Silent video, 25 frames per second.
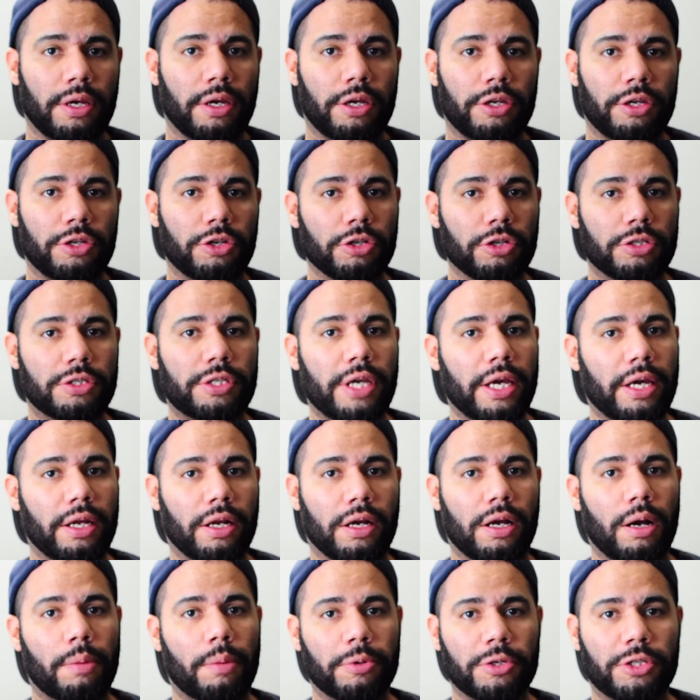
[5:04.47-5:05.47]
you're taking a
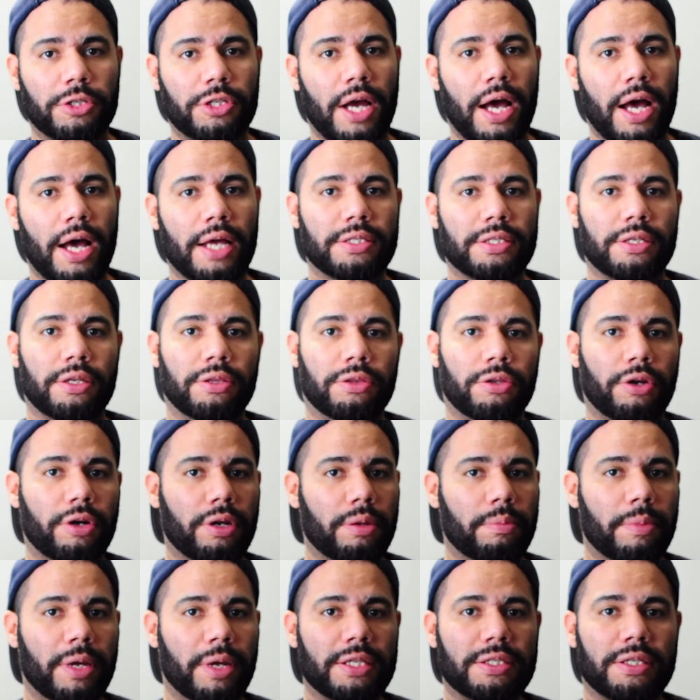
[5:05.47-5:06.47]
couple shots in
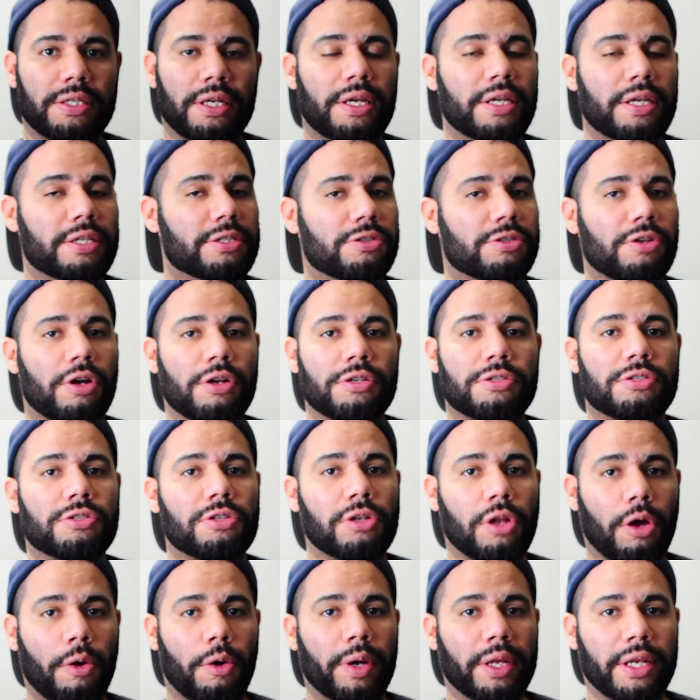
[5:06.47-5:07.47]
30 minutes, it starts
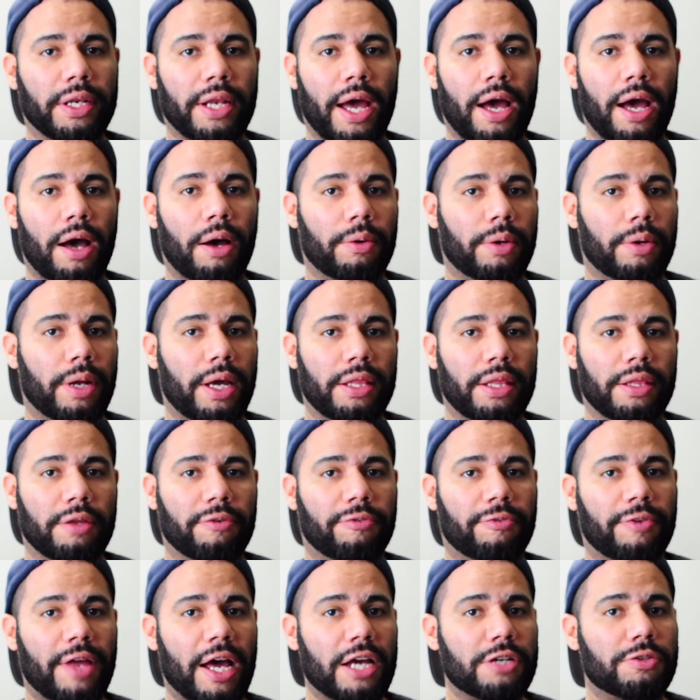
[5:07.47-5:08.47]
slowing down, and the
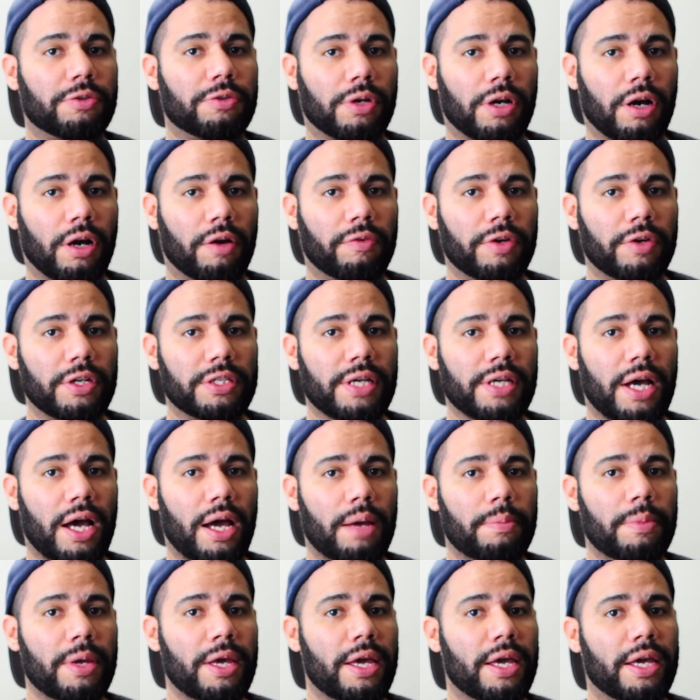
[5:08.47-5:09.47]
flash recovery
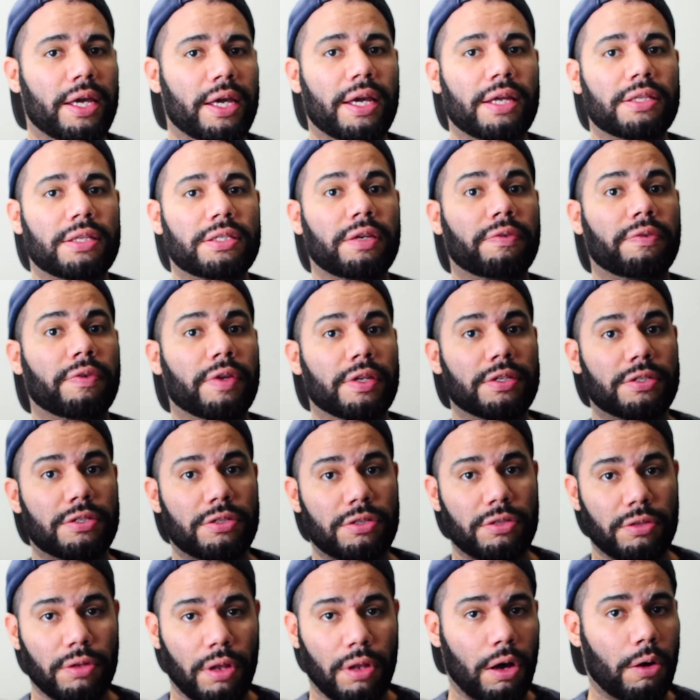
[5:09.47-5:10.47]
time gets even
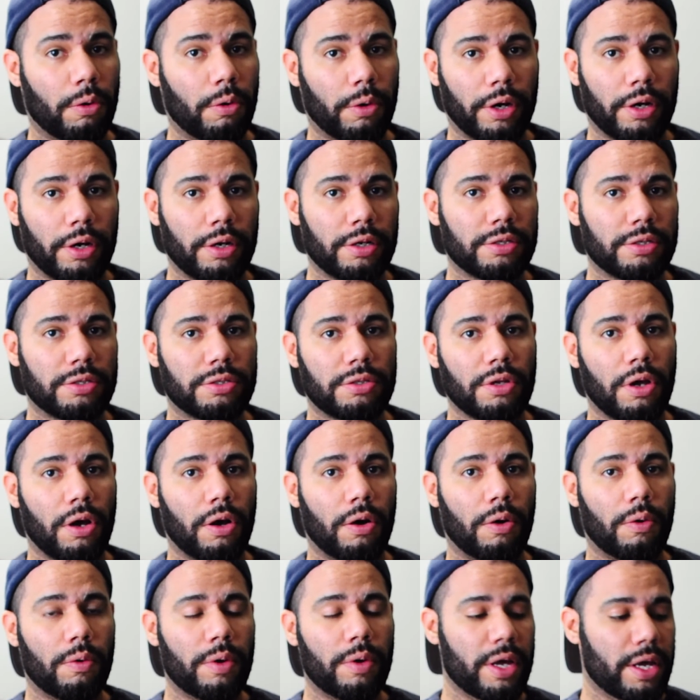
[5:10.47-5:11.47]
slower.
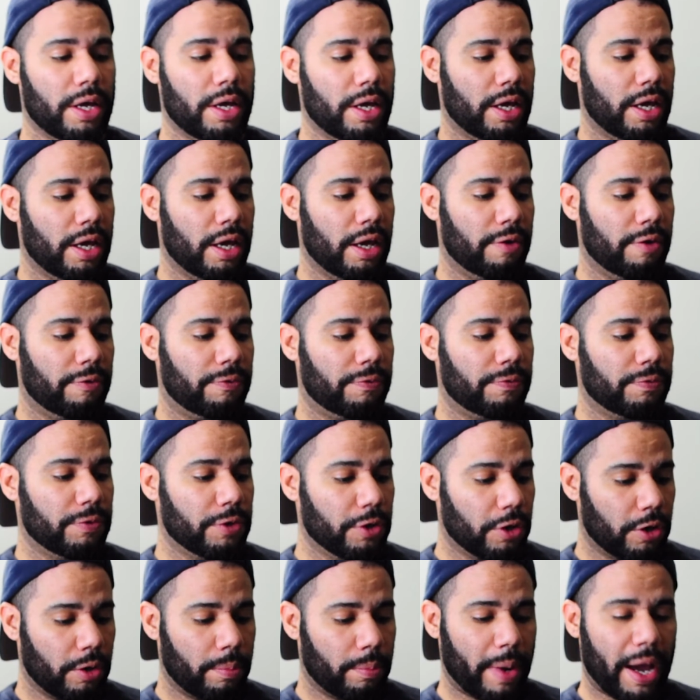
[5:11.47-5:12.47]
So if
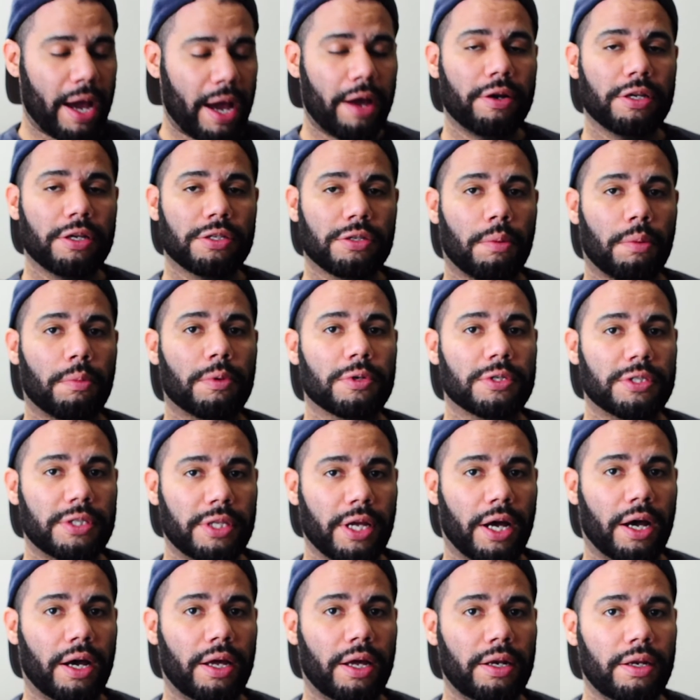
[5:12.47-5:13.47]
your battery's almost
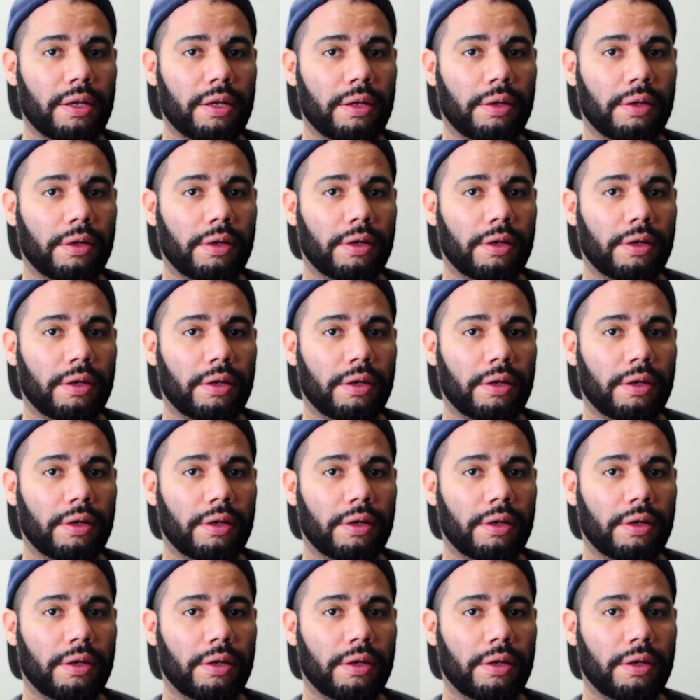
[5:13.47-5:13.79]
done,